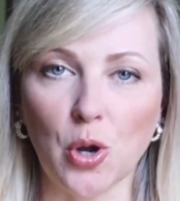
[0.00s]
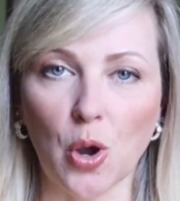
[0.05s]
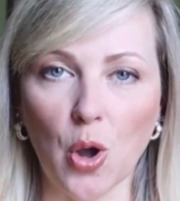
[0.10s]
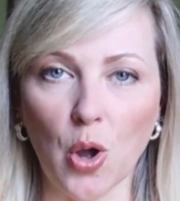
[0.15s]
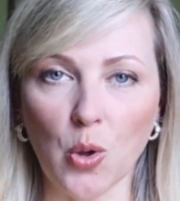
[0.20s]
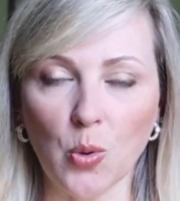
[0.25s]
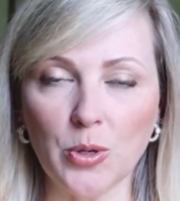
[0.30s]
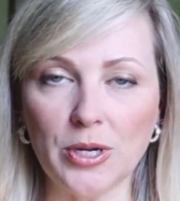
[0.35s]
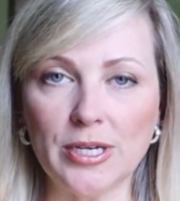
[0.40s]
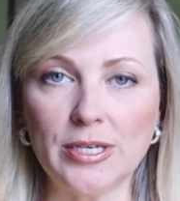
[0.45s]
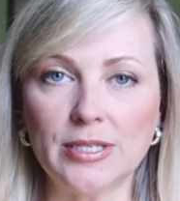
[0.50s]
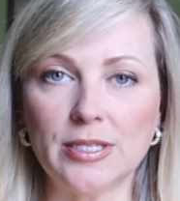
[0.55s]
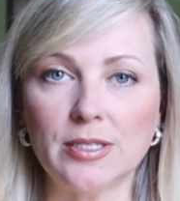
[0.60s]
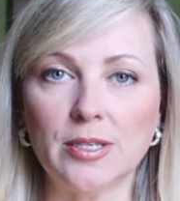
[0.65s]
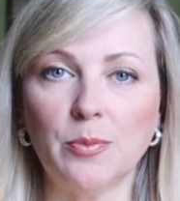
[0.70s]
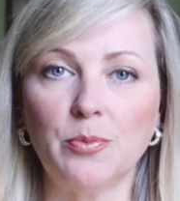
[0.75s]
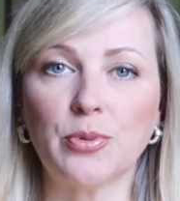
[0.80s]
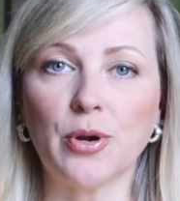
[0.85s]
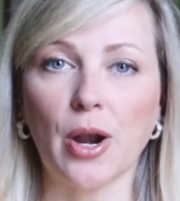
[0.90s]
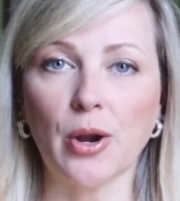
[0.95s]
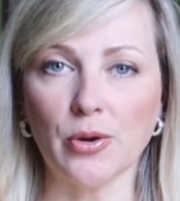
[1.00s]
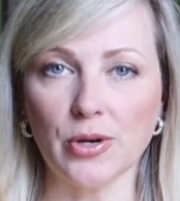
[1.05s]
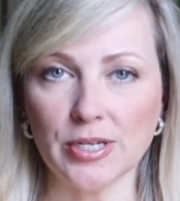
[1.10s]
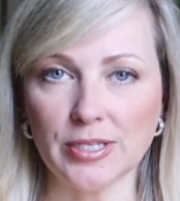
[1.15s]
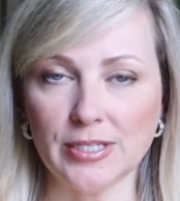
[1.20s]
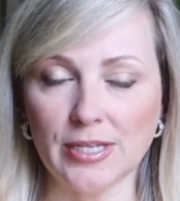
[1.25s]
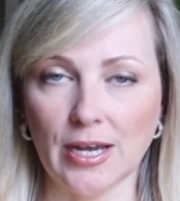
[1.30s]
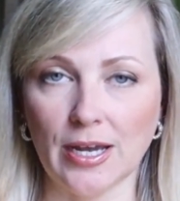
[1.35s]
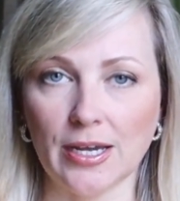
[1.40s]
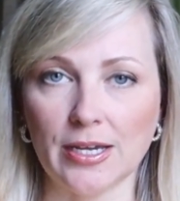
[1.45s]
always
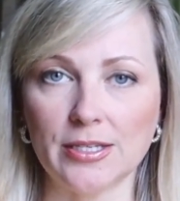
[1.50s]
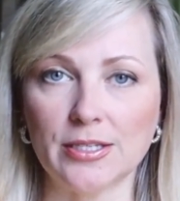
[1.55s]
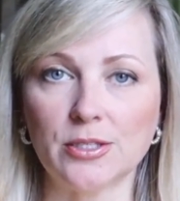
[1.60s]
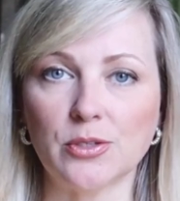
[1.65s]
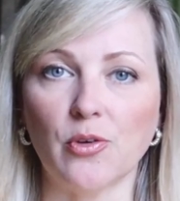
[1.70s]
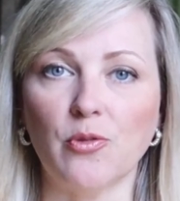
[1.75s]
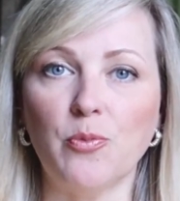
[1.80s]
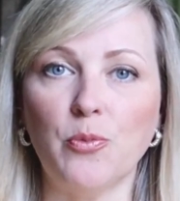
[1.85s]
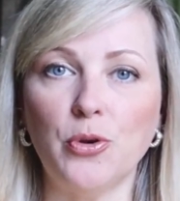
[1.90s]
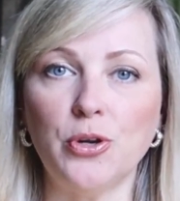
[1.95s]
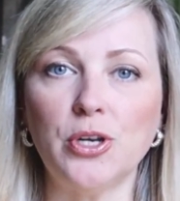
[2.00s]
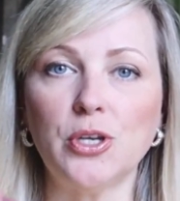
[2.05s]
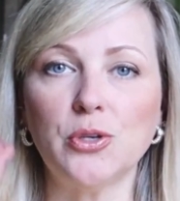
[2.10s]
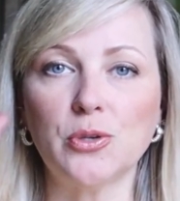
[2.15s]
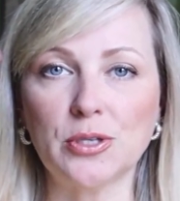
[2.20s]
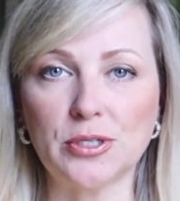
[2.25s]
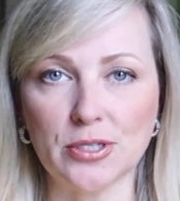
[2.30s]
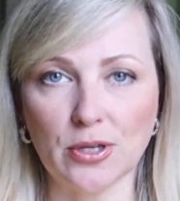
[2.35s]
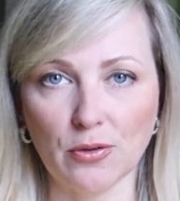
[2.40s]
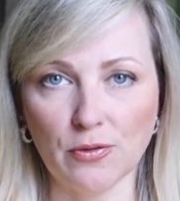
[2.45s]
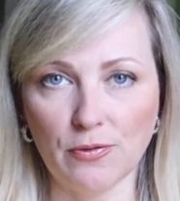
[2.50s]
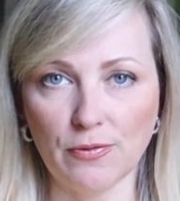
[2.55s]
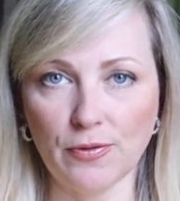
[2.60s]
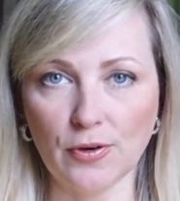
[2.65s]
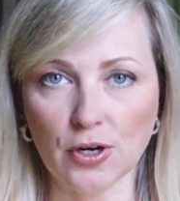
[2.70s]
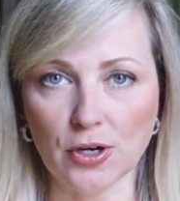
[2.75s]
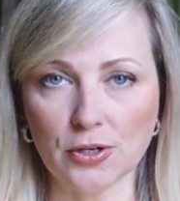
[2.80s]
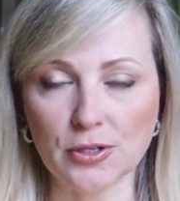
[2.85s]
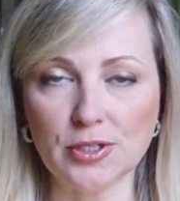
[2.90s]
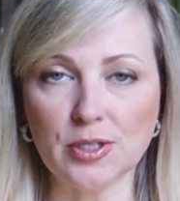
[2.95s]
prioritize of putting yourself
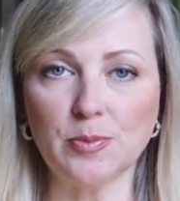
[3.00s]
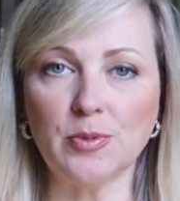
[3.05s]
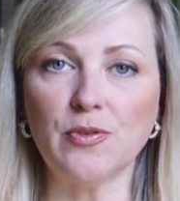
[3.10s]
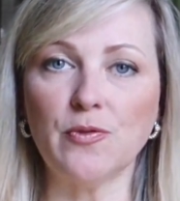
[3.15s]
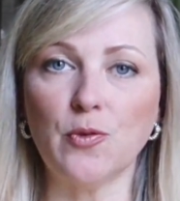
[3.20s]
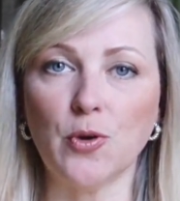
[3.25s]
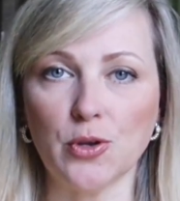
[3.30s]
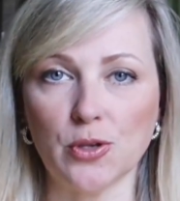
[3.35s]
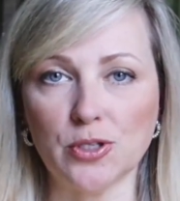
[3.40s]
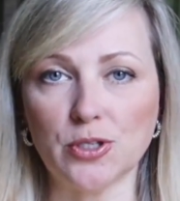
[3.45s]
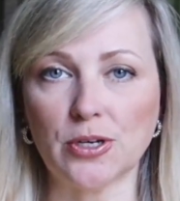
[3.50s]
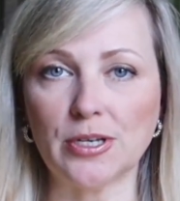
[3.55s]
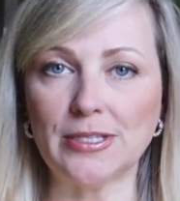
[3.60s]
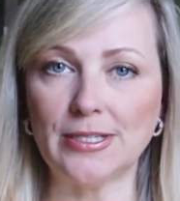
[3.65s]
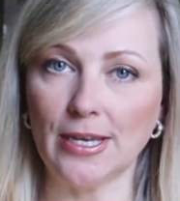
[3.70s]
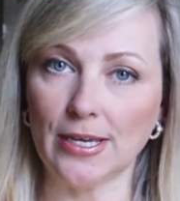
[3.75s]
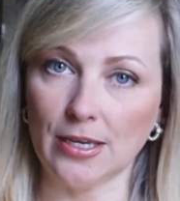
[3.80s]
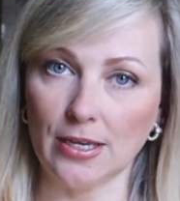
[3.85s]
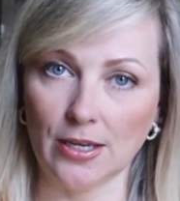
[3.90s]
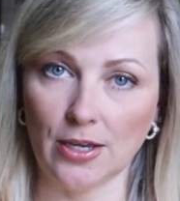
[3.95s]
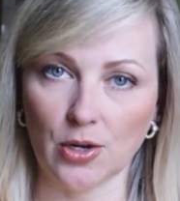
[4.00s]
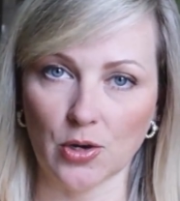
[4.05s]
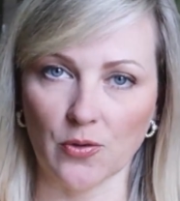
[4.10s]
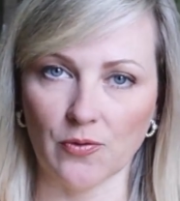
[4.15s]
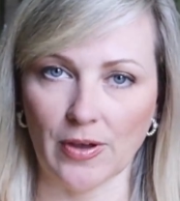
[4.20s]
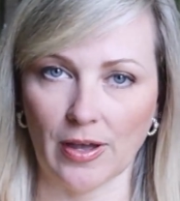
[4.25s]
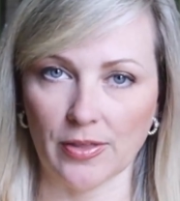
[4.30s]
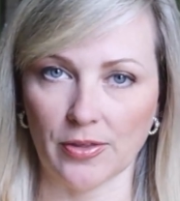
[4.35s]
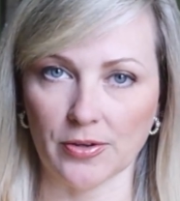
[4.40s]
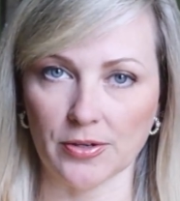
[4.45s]
first before you start taking care
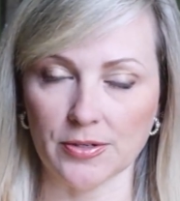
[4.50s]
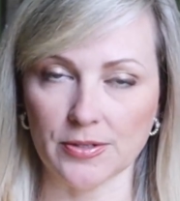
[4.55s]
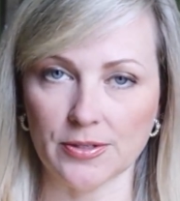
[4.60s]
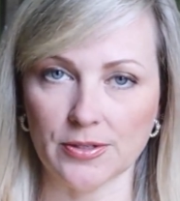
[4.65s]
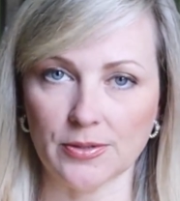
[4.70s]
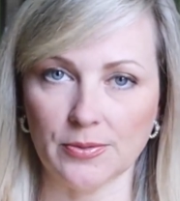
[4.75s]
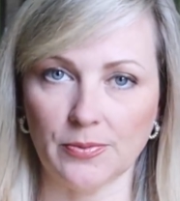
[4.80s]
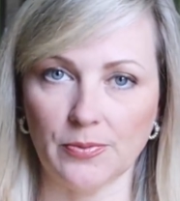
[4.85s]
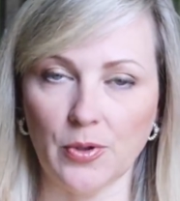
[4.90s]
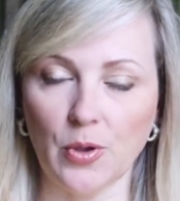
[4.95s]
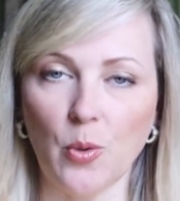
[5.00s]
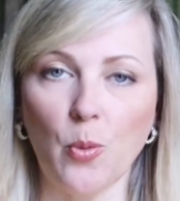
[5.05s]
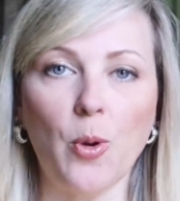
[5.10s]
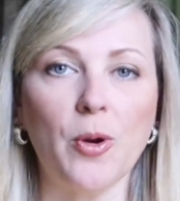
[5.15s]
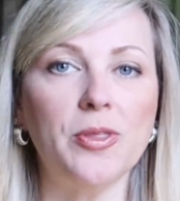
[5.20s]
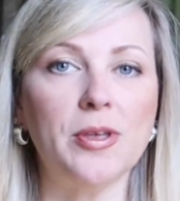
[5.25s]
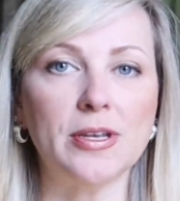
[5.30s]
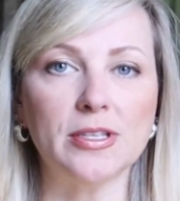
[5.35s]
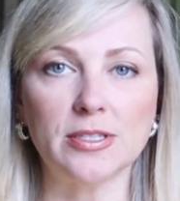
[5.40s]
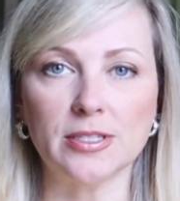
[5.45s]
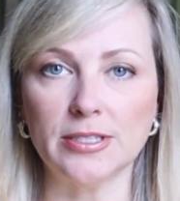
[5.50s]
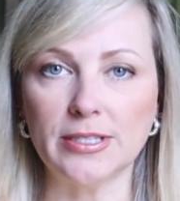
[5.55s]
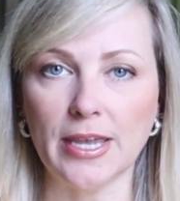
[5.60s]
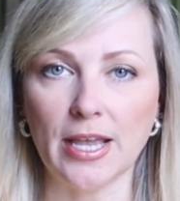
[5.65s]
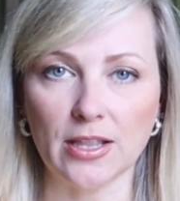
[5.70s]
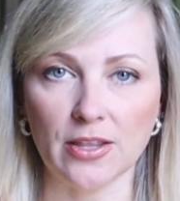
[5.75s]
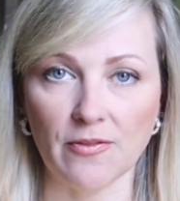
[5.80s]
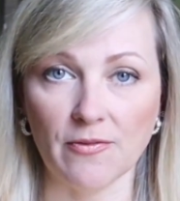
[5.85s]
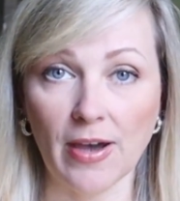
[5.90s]
of others. Whether it's daily